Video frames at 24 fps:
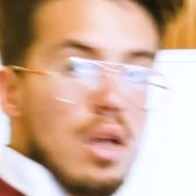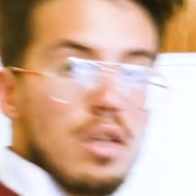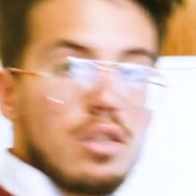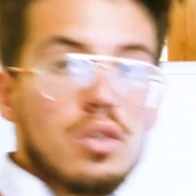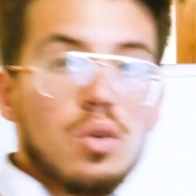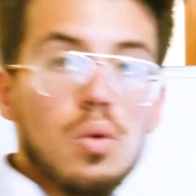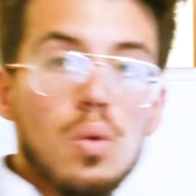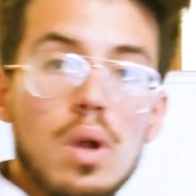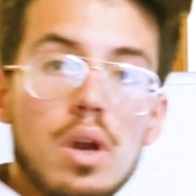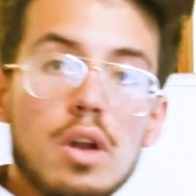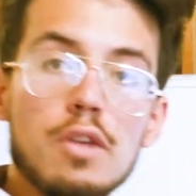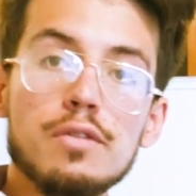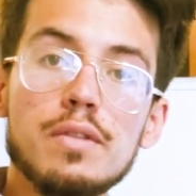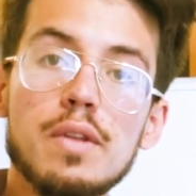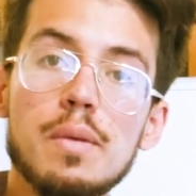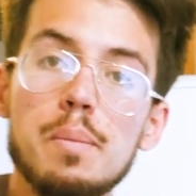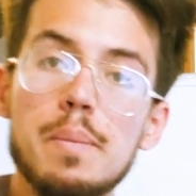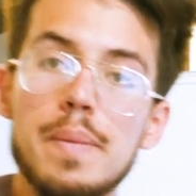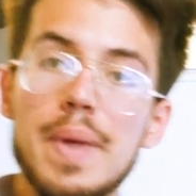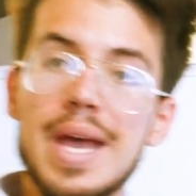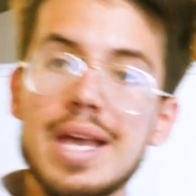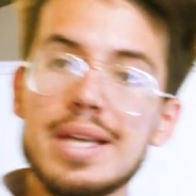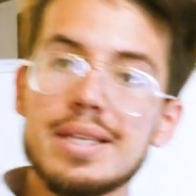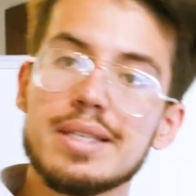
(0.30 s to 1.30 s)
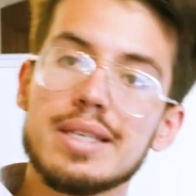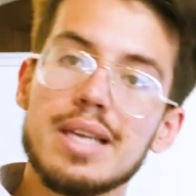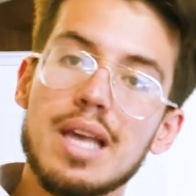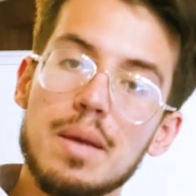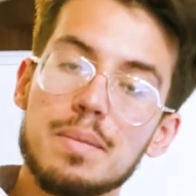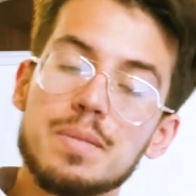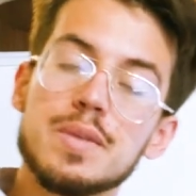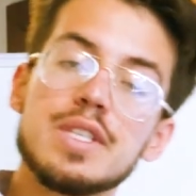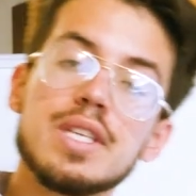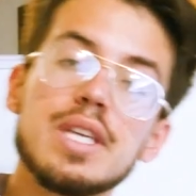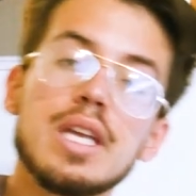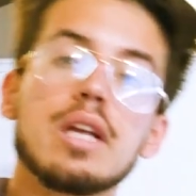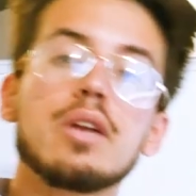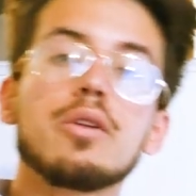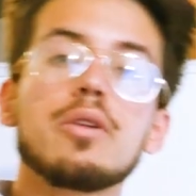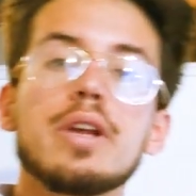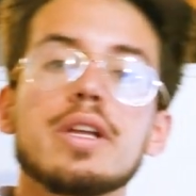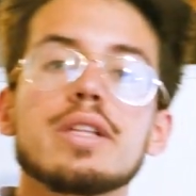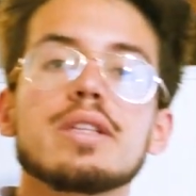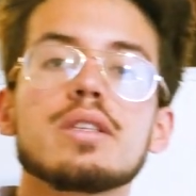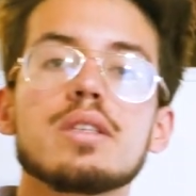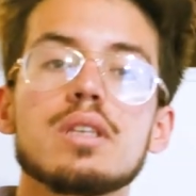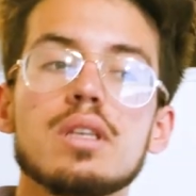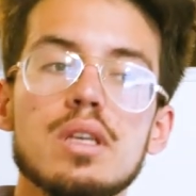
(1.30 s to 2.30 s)
So one of the best kept
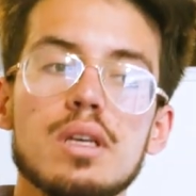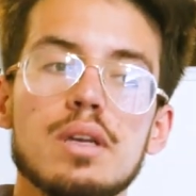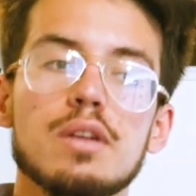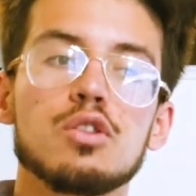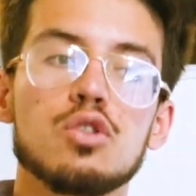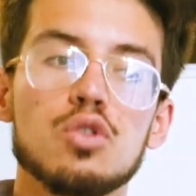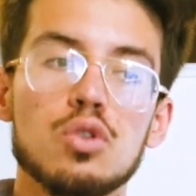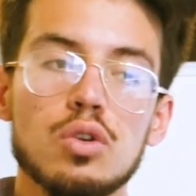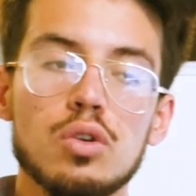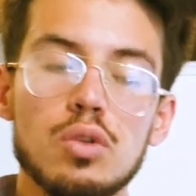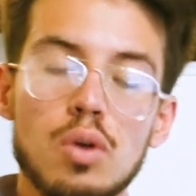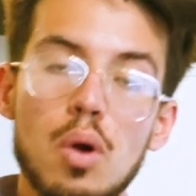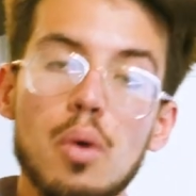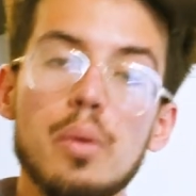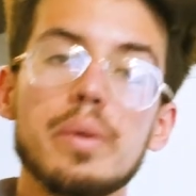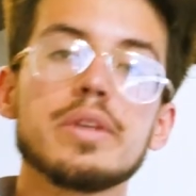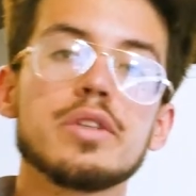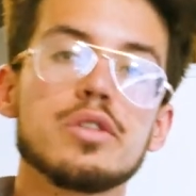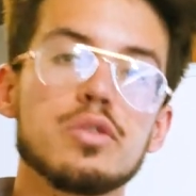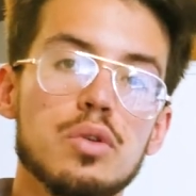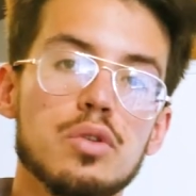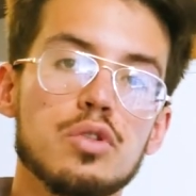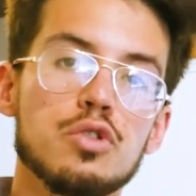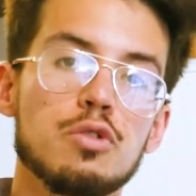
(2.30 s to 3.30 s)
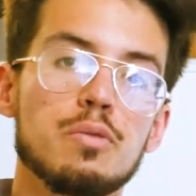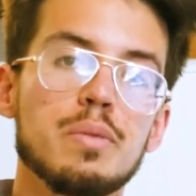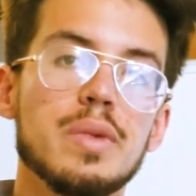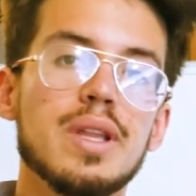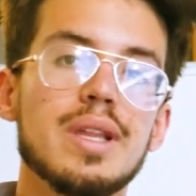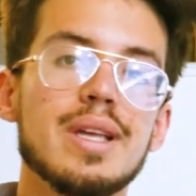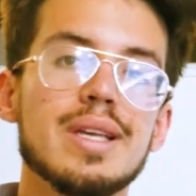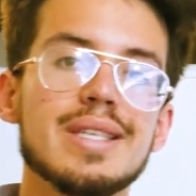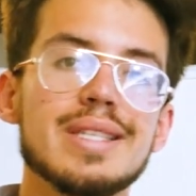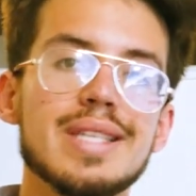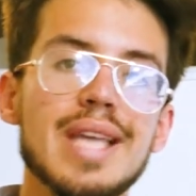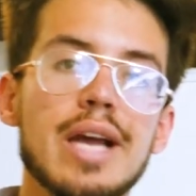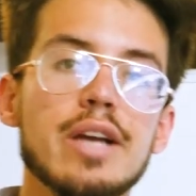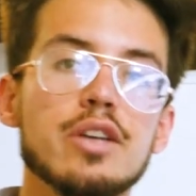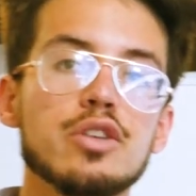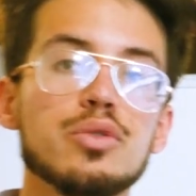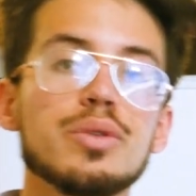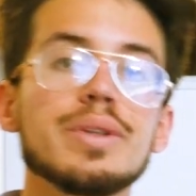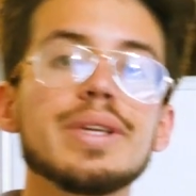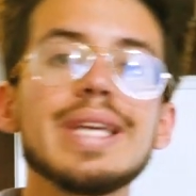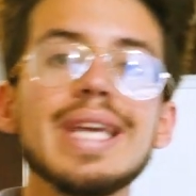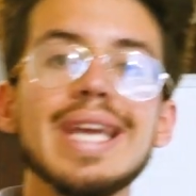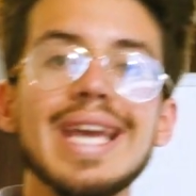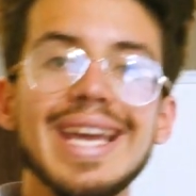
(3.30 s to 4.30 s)
secrets to grow in social media is
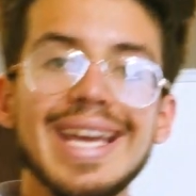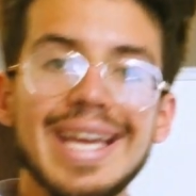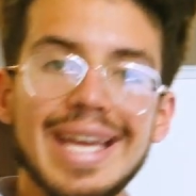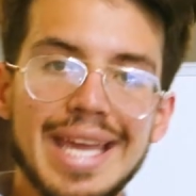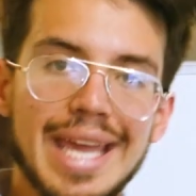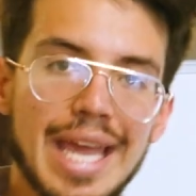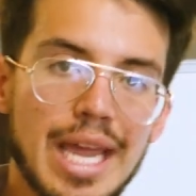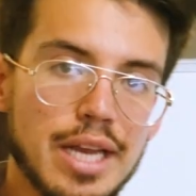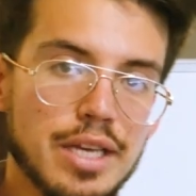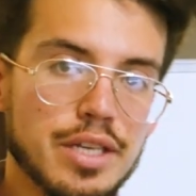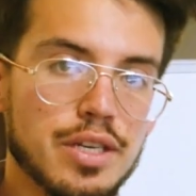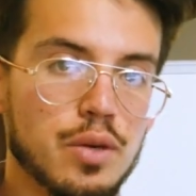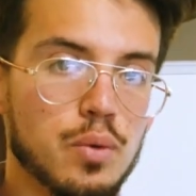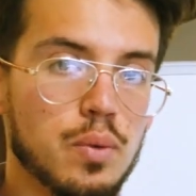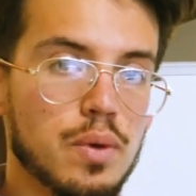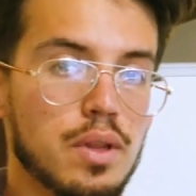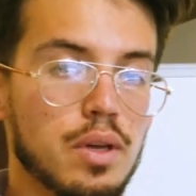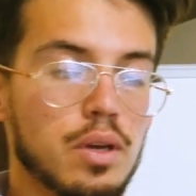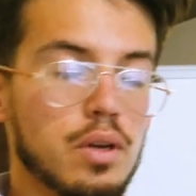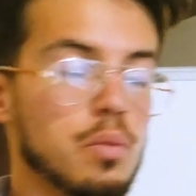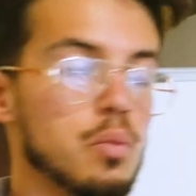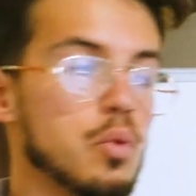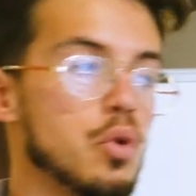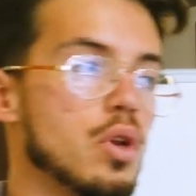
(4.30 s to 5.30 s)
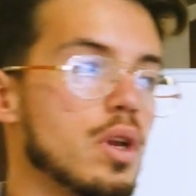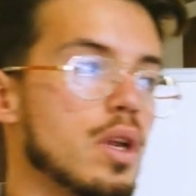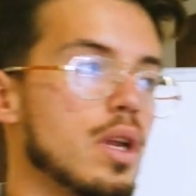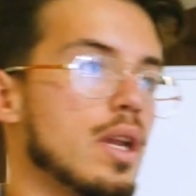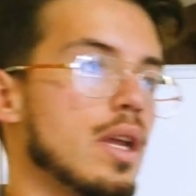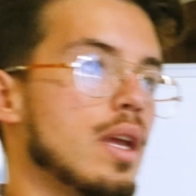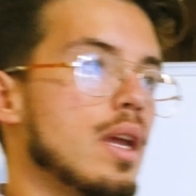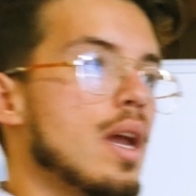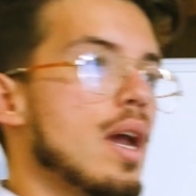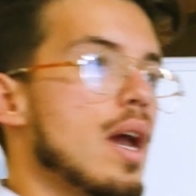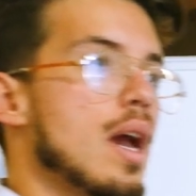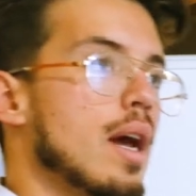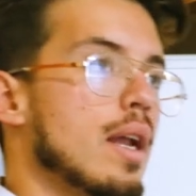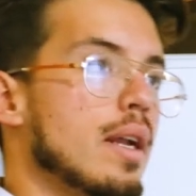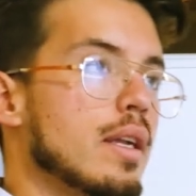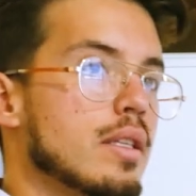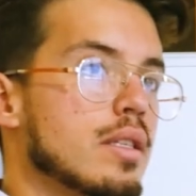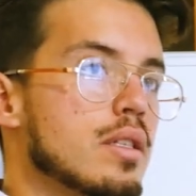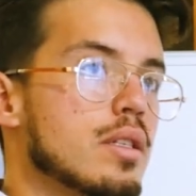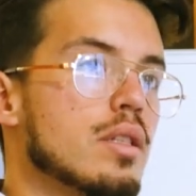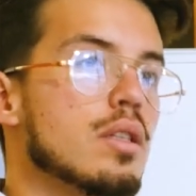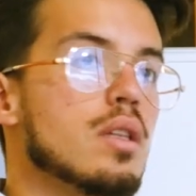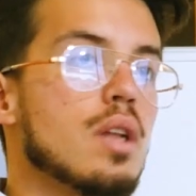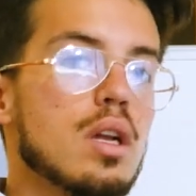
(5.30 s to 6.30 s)
actually engaging with the community. And
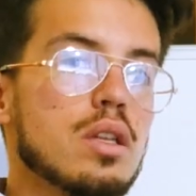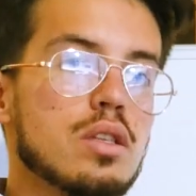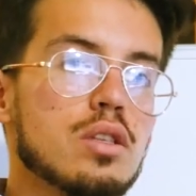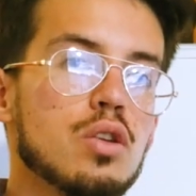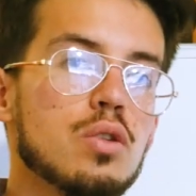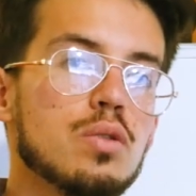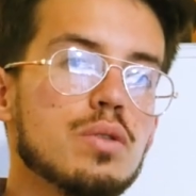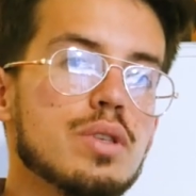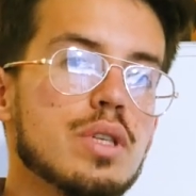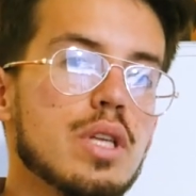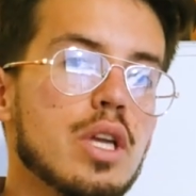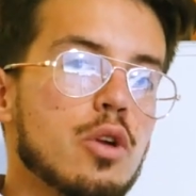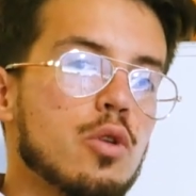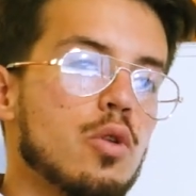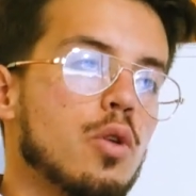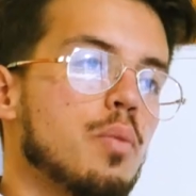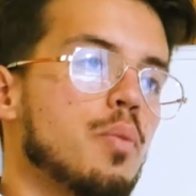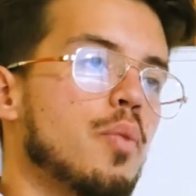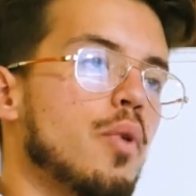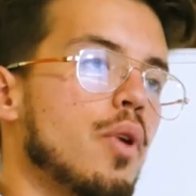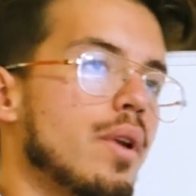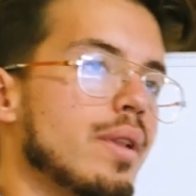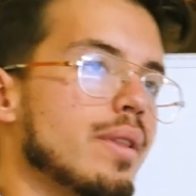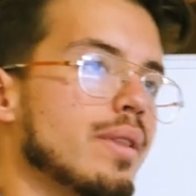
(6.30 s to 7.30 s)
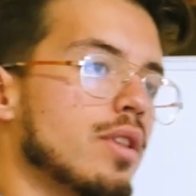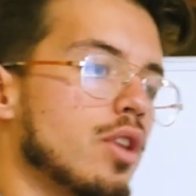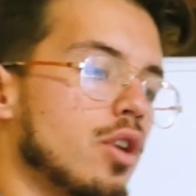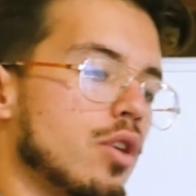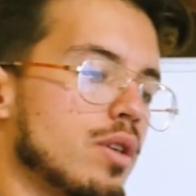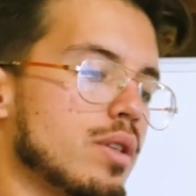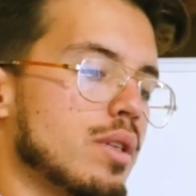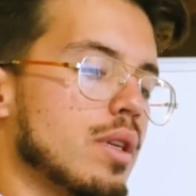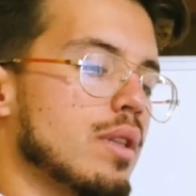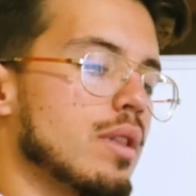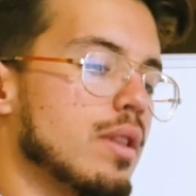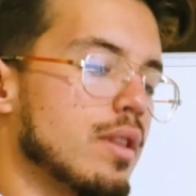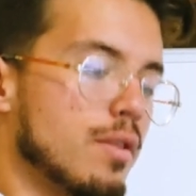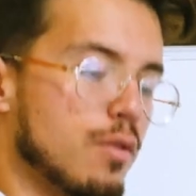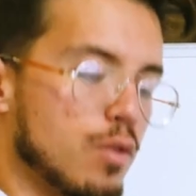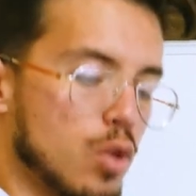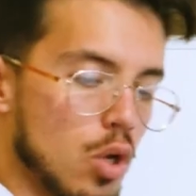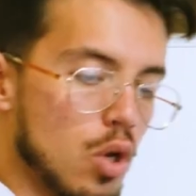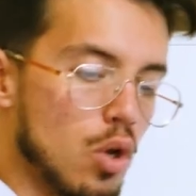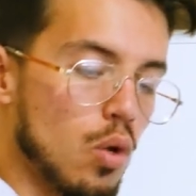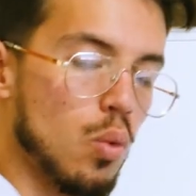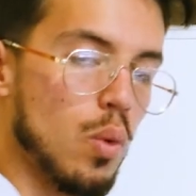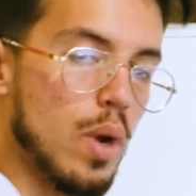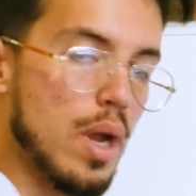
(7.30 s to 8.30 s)
it's not so secret, but there's a
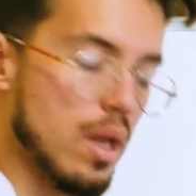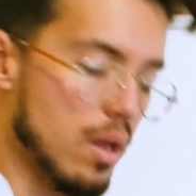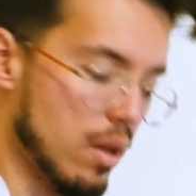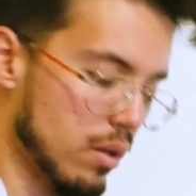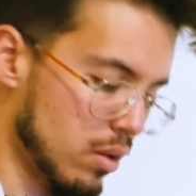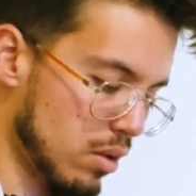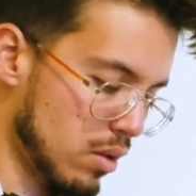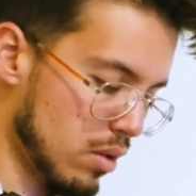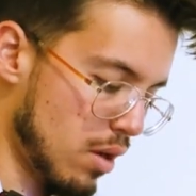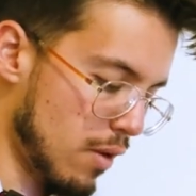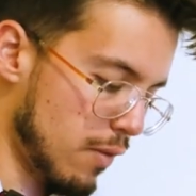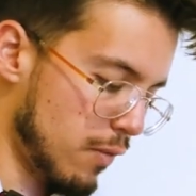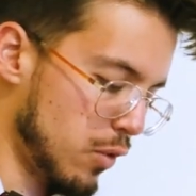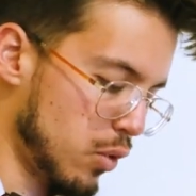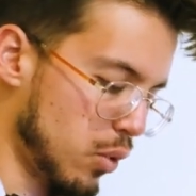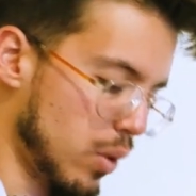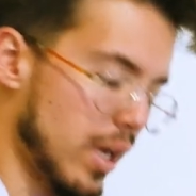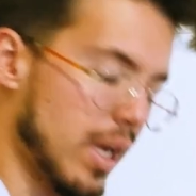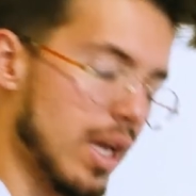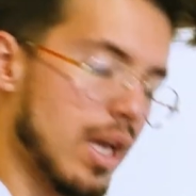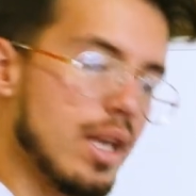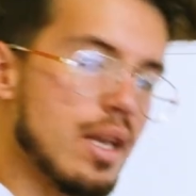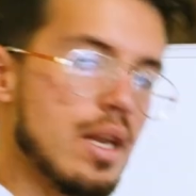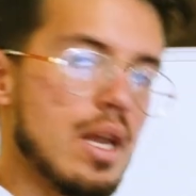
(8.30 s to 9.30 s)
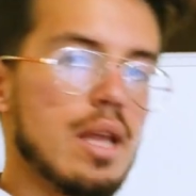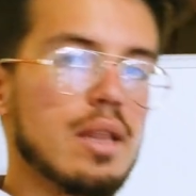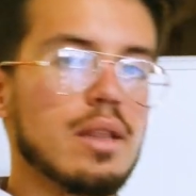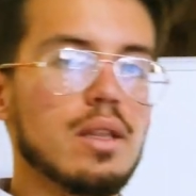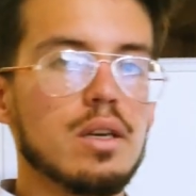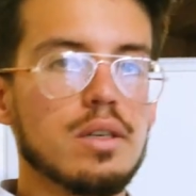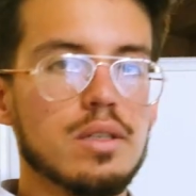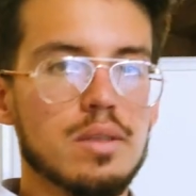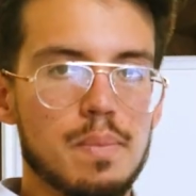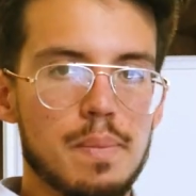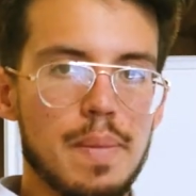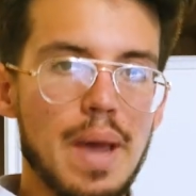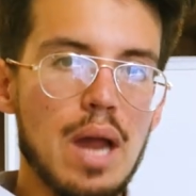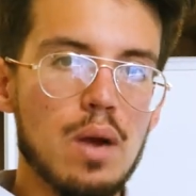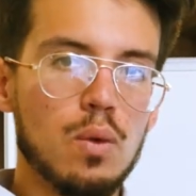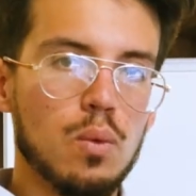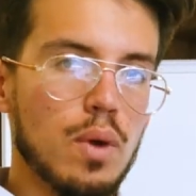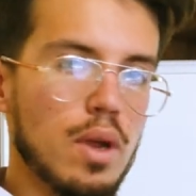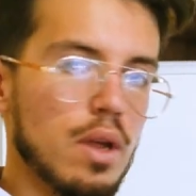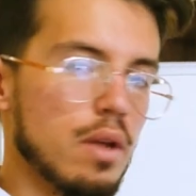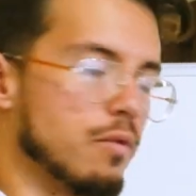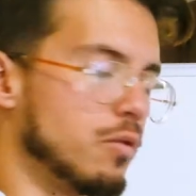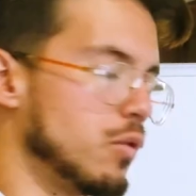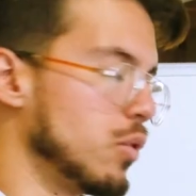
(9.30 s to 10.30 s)
good way of doing it and there's a bad
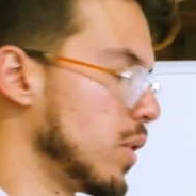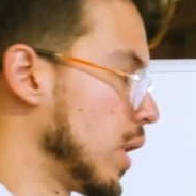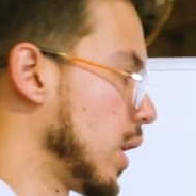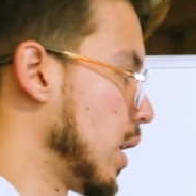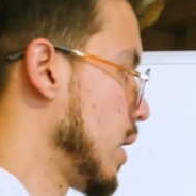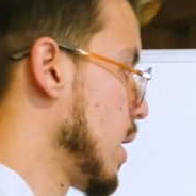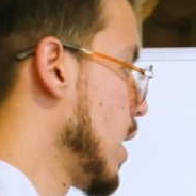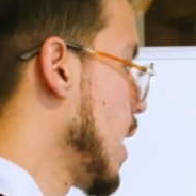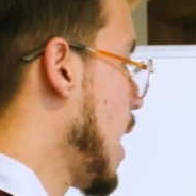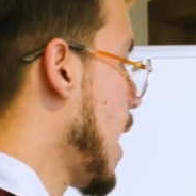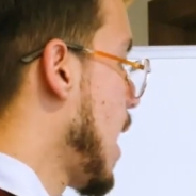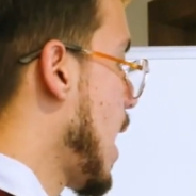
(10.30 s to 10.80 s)
way of doing it.